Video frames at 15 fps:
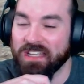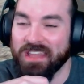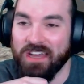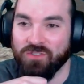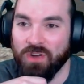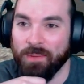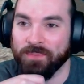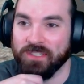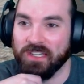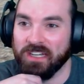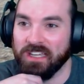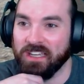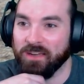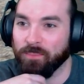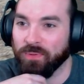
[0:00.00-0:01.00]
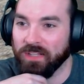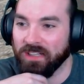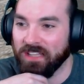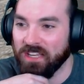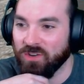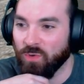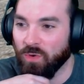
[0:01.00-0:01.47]
That drop is going to get
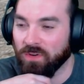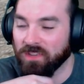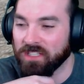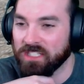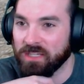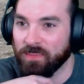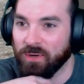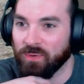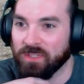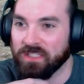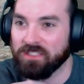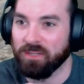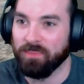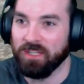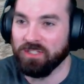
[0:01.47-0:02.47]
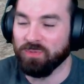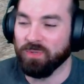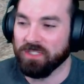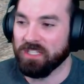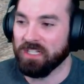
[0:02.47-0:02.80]
completely ignored unless somebody somebody else wants to